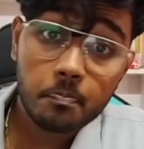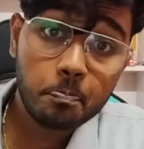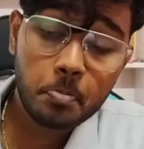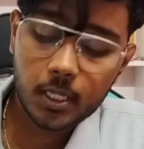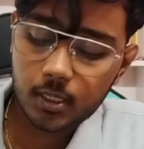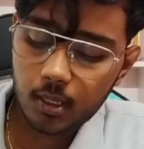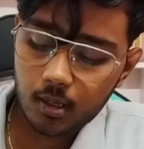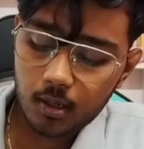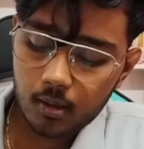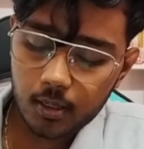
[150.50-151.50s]
pick the
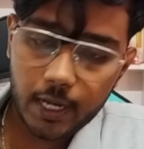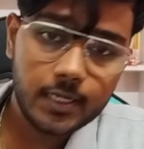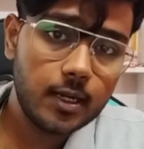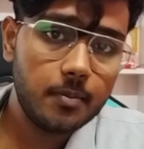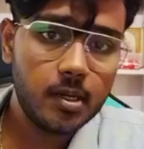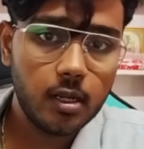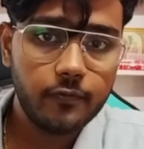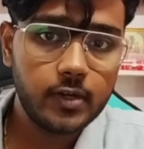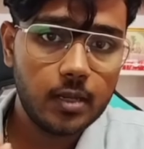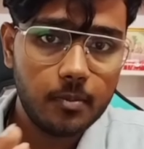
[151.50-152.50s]
right element, left
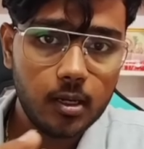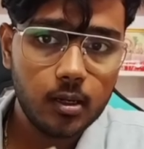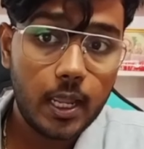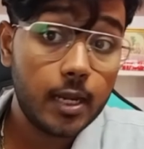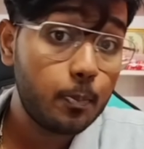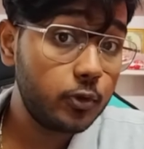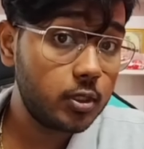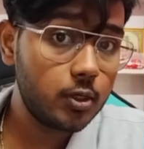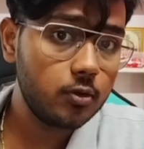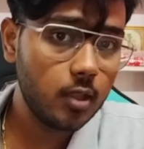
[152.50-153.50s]
element, and push
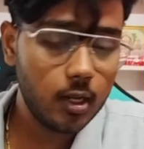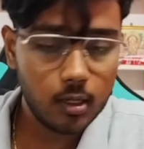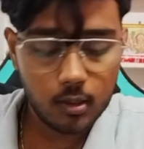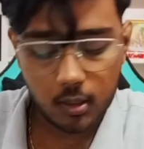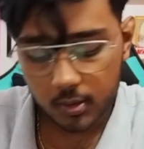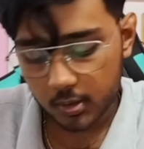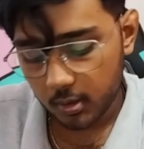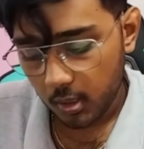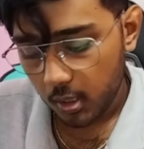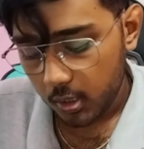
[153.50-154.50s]
it to the list.
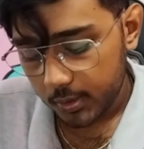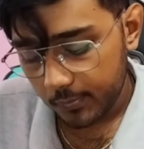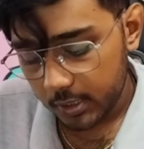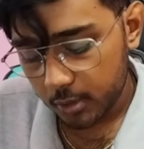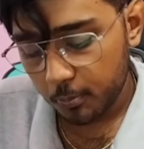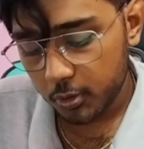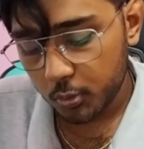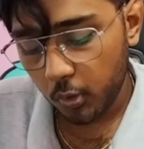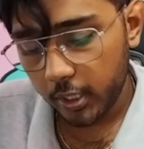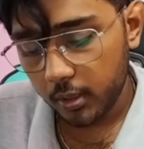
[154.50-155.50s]
So we just push
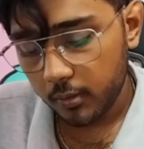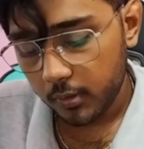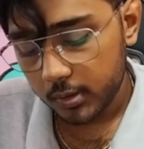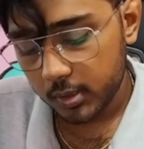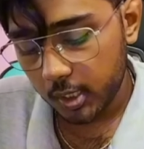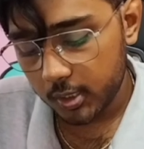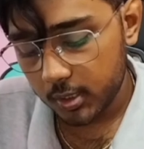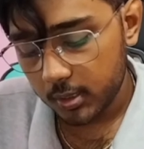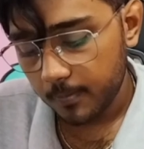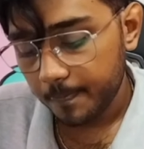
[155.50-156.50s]
1, 6.
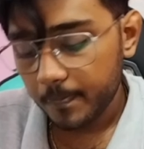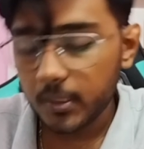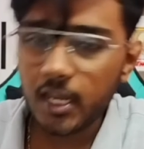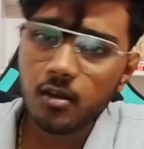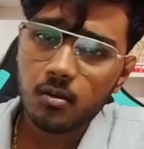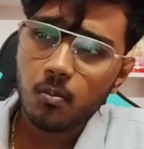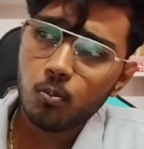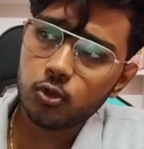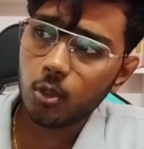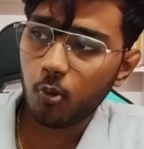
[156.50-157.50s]
Then
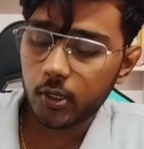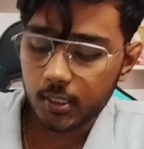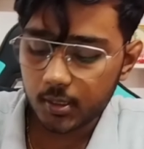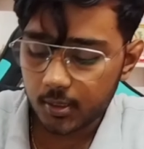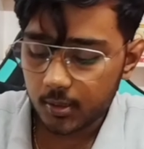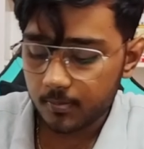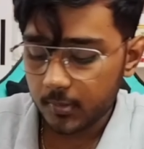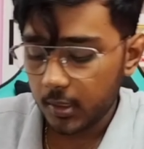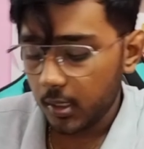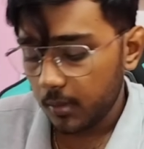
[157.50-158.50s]
move the pointers.
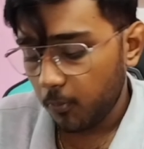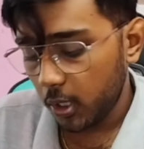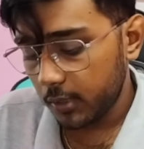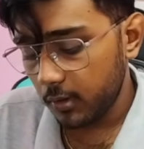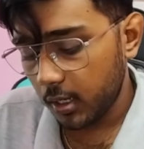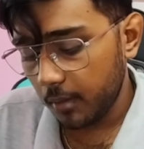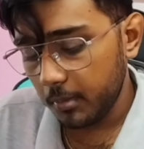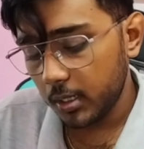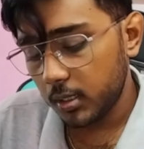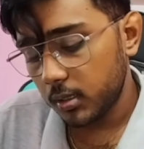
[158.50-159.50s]
Pointer will come
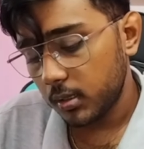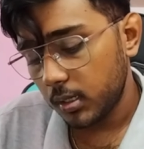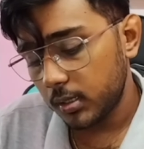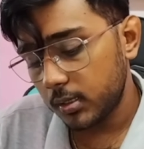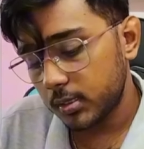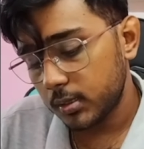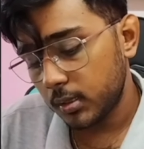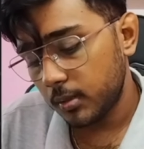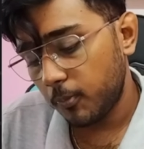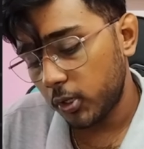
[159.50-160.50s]
here, and this
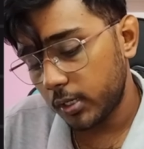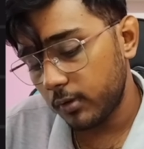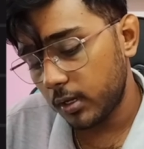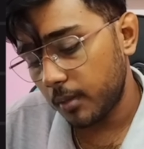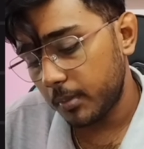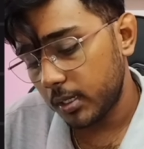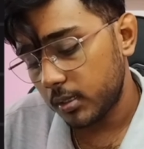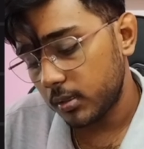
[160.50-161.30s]
pointer will come here.